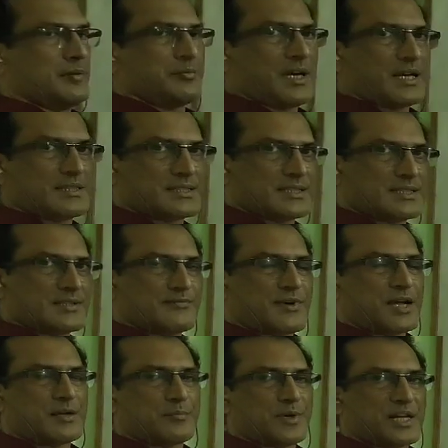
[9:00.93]
in past tense,
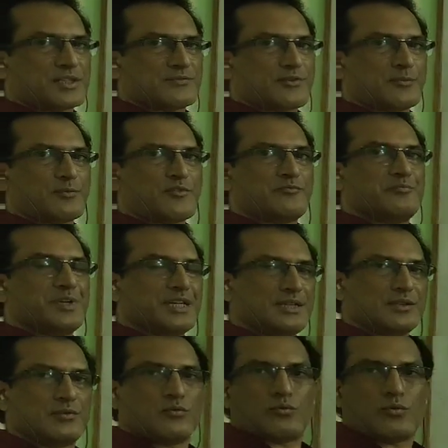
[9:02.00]
past form of
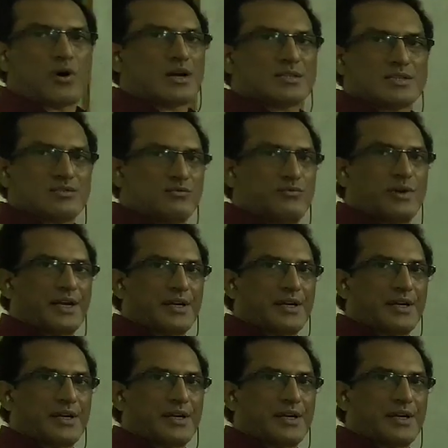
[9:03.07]
be was